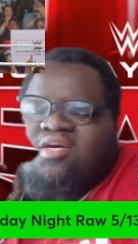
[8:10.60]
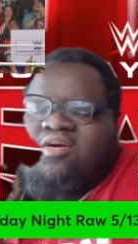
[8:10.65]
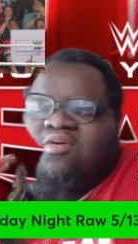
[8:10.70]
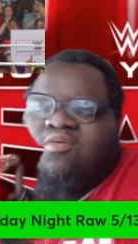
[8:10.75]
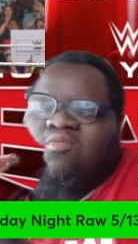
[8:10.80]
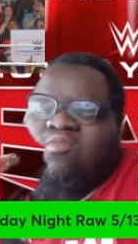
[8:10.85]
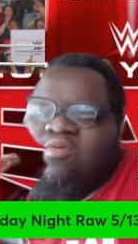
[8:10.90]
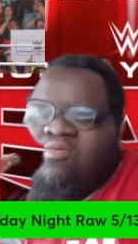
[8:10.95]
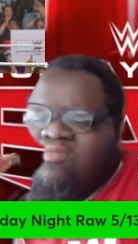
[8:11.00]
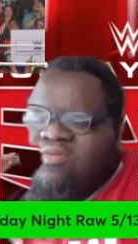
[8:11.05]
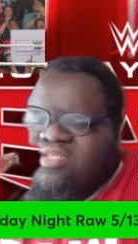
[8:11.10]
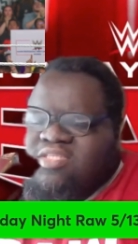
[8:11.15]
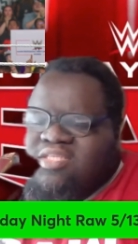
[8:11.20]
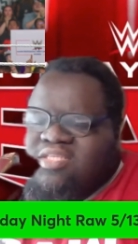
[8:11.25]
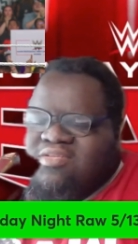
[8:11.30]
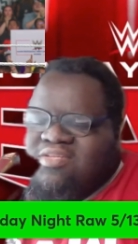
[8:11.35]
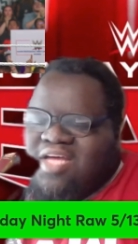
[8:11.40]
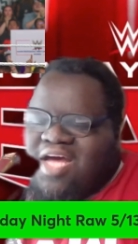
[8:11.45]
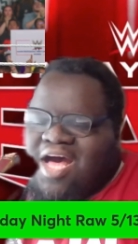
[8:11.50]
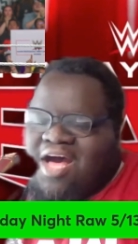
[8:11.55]
Who was?
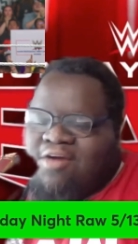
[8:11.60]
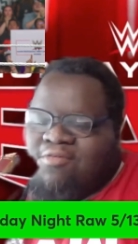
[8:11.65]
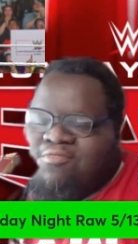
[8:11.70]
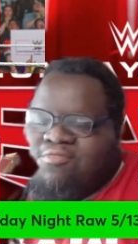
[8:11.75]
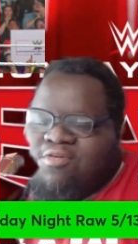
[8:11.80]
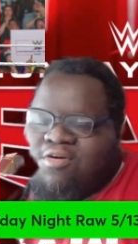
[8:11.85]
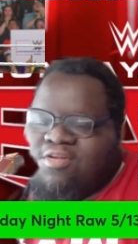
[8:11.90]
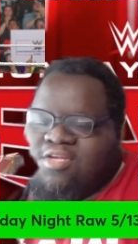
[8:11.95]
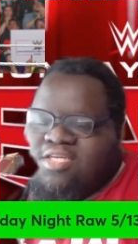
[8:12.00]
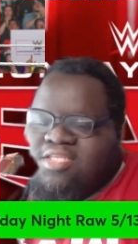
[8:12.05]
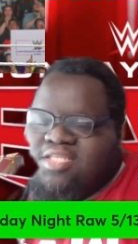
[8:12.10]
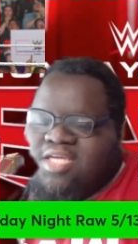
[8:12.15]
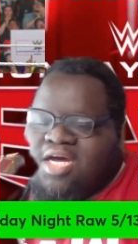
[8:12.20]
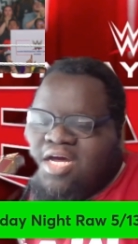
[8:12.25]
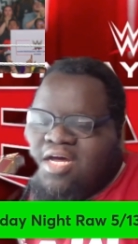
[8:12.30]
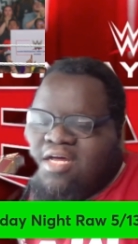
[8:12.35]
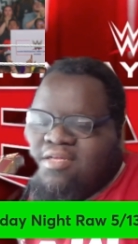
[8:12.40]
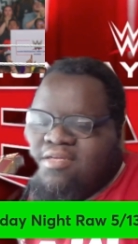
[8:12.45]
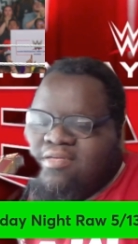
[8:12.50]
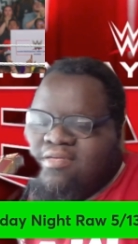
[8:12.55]
I wrote it
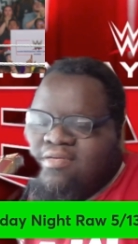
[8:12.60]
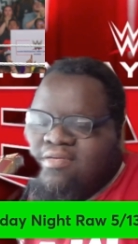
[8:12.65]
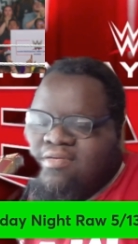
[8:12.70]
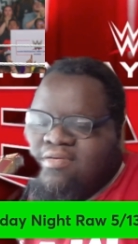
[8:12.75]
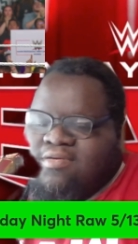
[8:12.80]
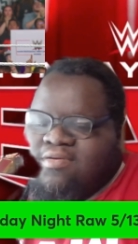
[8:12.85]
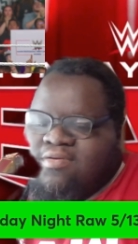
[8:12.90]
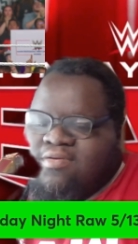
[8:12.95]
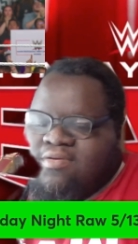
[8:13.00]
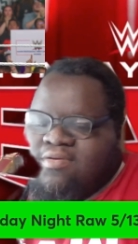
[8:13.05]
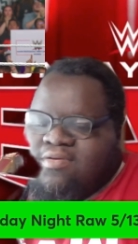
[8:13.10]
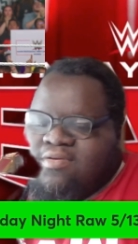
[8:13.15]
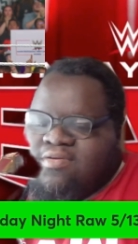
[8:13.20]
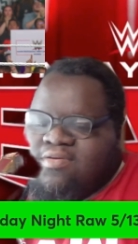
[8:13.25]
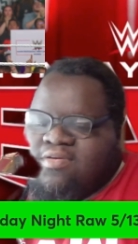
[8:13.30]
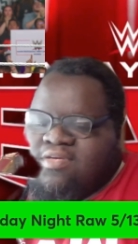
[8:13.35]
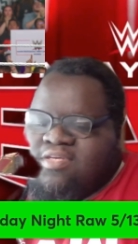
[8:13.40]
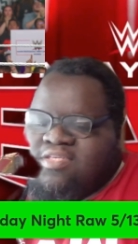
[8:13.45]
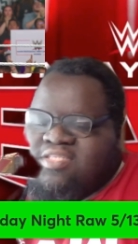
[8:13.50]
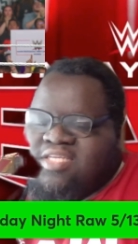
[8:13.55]
down.
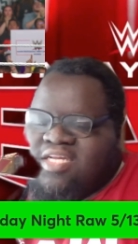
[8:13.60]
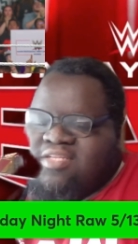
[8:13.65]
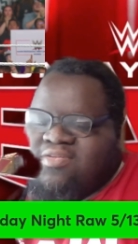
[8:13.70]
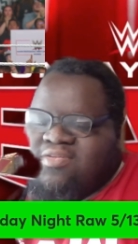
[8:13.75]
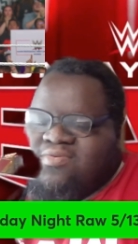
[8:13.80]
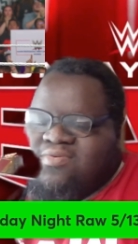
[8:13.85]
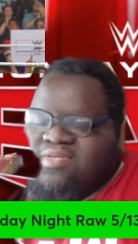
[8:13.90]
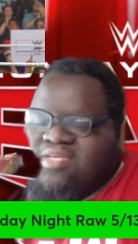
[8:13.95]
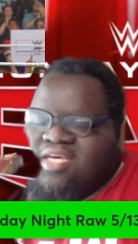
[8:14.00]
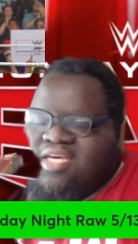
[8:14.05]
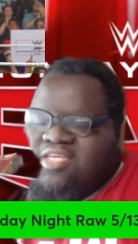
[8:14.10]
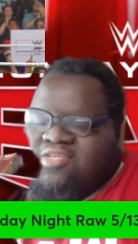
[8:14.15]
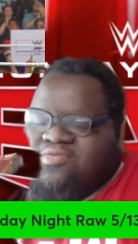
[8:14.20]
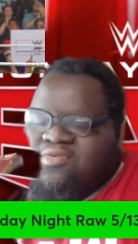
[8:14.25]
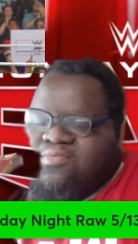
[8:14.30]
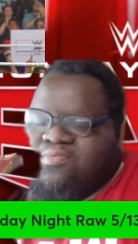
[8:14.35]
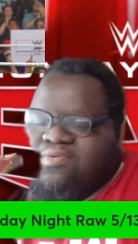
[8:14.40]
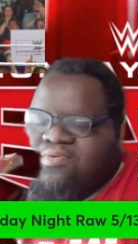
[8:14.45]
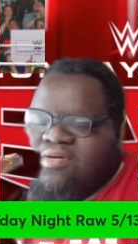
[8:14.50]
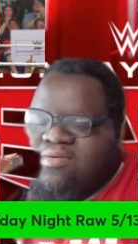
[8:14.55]
Is that New Catch
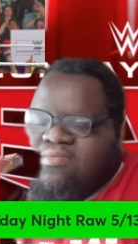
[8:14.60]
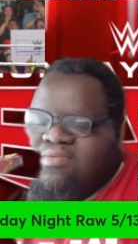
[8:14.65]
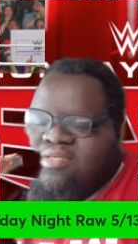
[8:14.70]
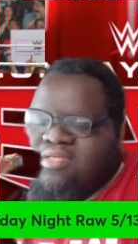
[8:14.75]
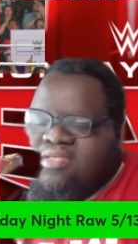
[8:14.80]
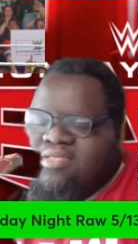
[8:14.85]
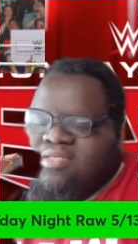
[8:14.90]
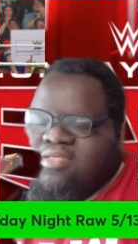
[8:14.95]
Republic?